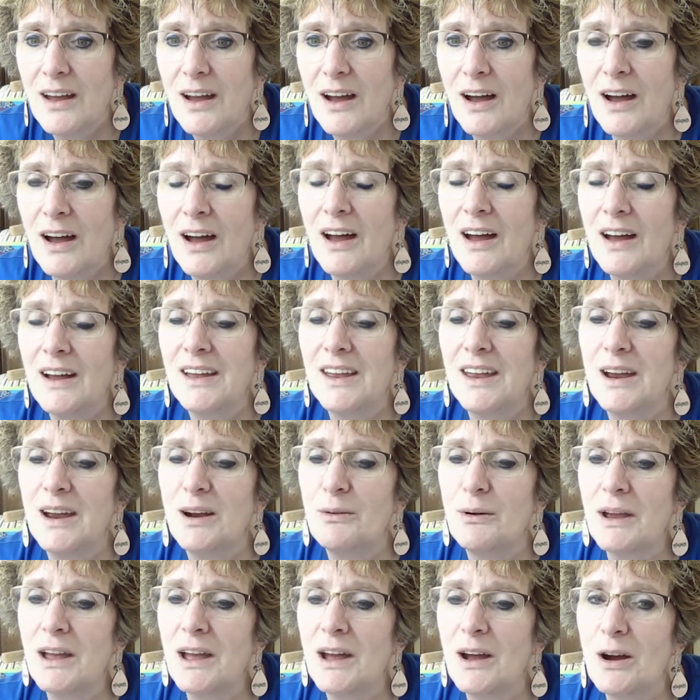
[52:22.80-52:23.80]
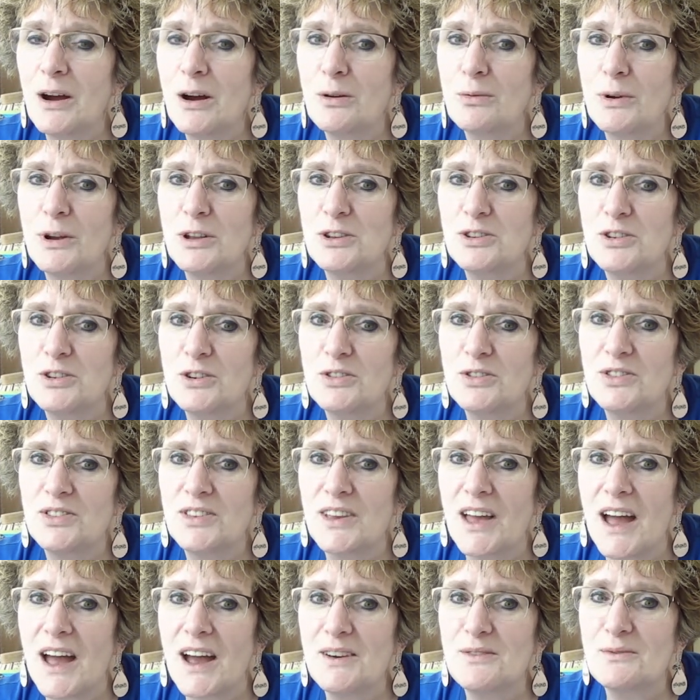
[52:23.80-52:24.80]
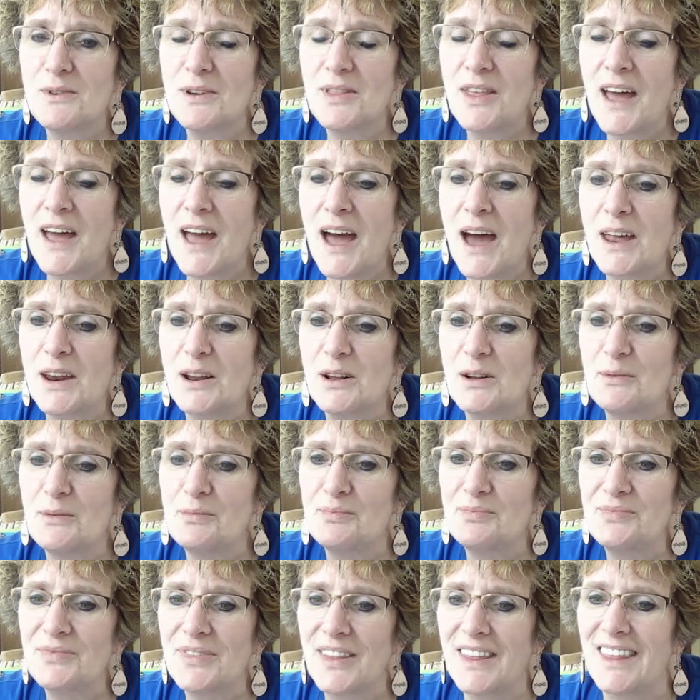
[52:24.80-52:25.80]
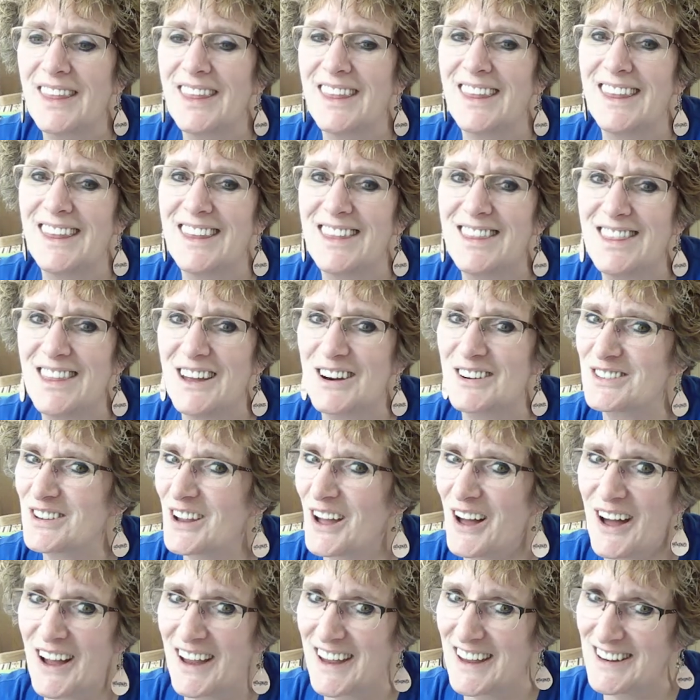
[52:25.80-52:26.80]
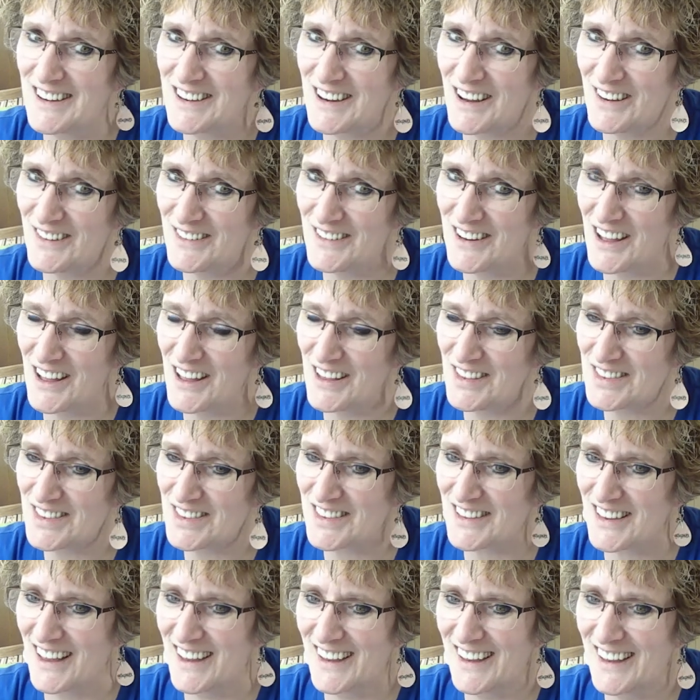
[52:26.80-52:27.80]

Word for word: Ah, here we go. Richard siding with Adam. They're talking donuts.